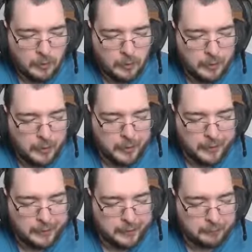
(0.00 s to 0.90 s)

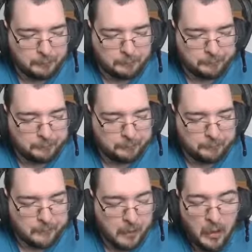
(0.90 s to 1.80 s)
I
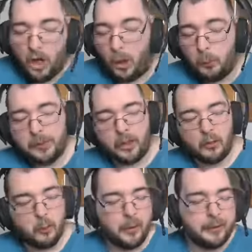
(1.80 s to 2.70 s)
would go
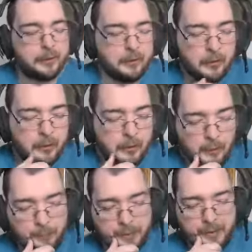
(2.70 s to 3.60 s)
1,
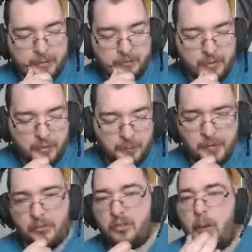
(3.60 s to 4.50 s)
but the
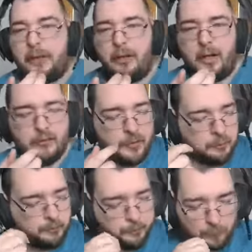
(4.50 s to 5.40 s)
mince is quite nice.
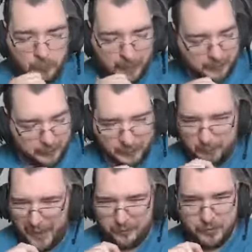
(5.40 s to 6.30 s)
It's just the
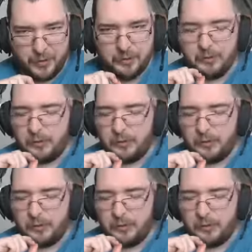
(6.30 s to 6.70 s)
pasta